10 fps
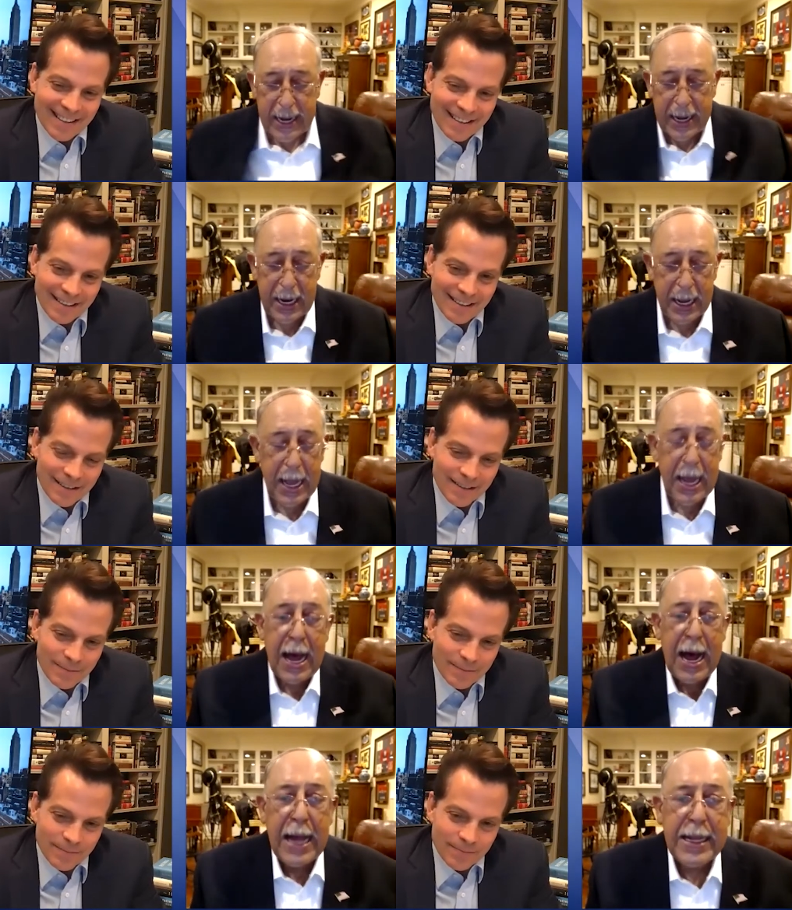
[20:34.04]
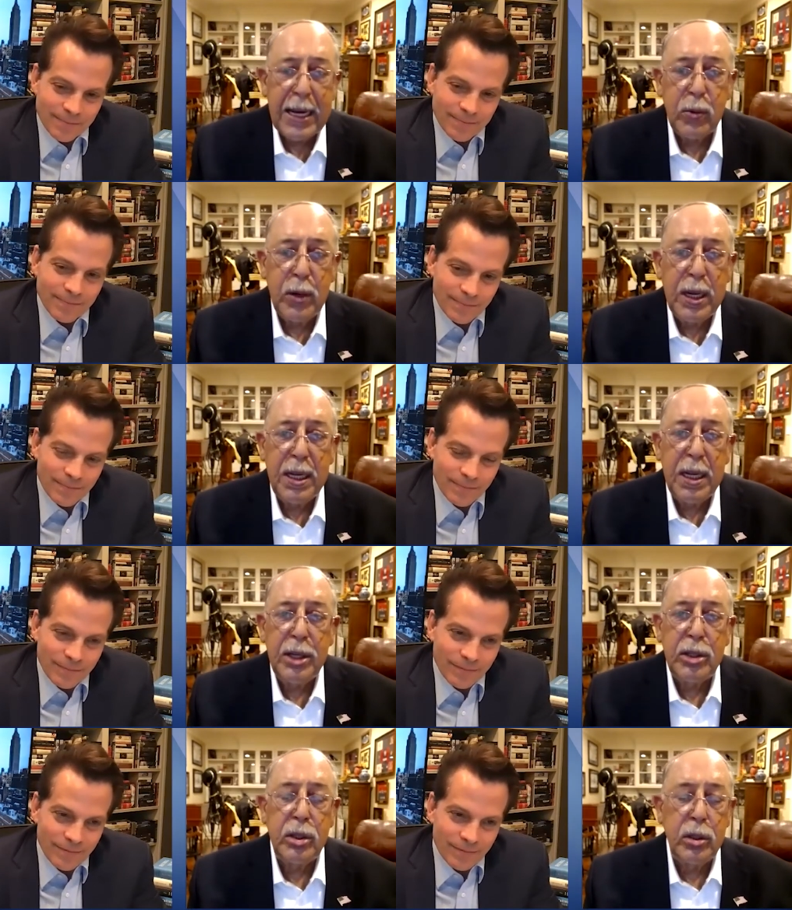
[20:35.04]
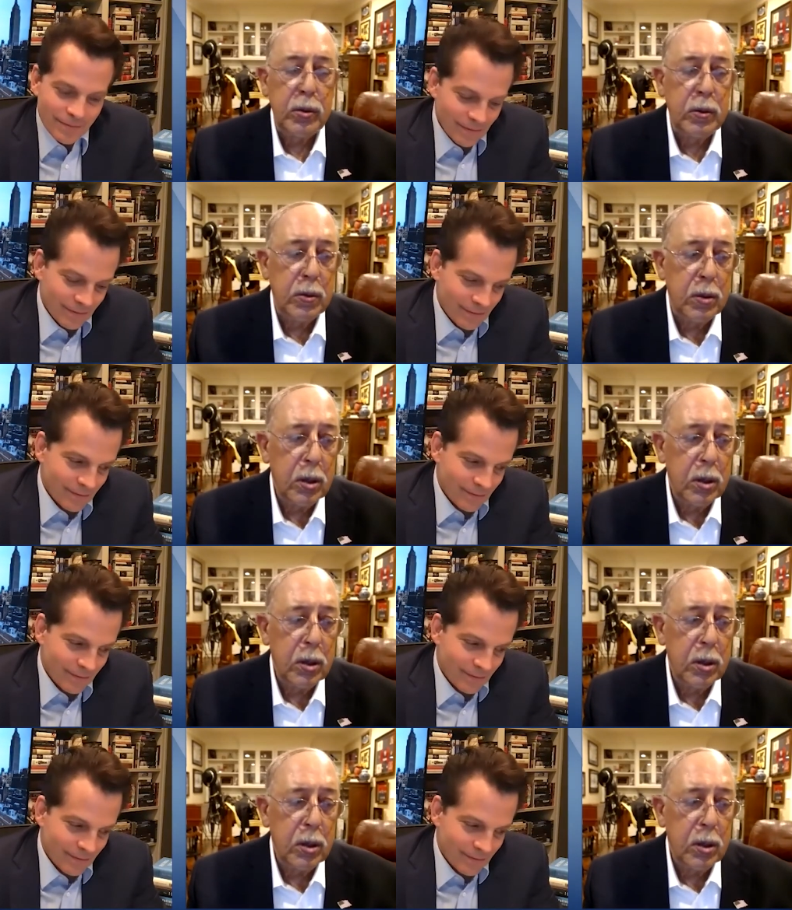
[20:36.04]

Speaker 1: at it. I think we need to